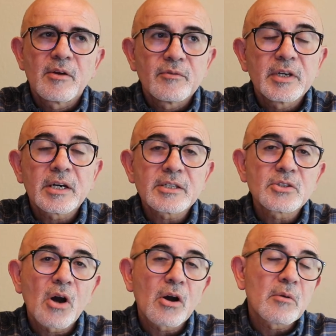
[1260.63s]
We're gonna
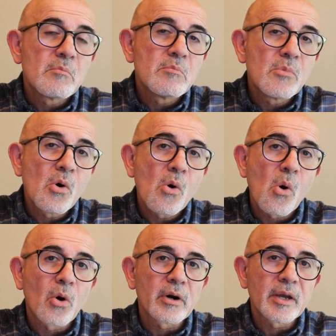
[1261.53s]
talk
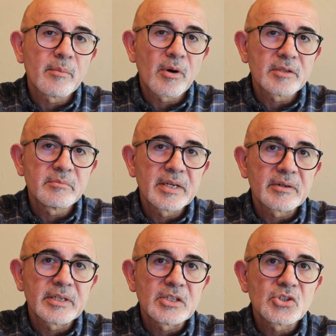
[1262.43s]
more about
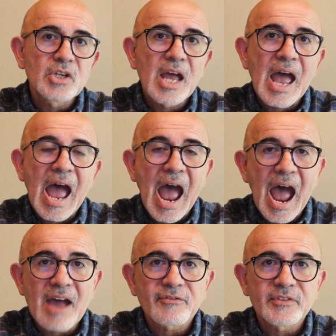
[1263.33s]
marriage
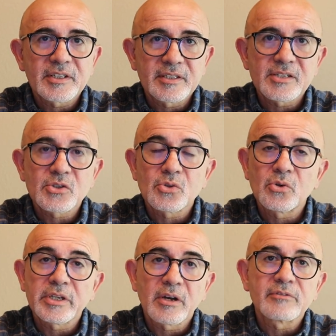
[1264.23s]
after the story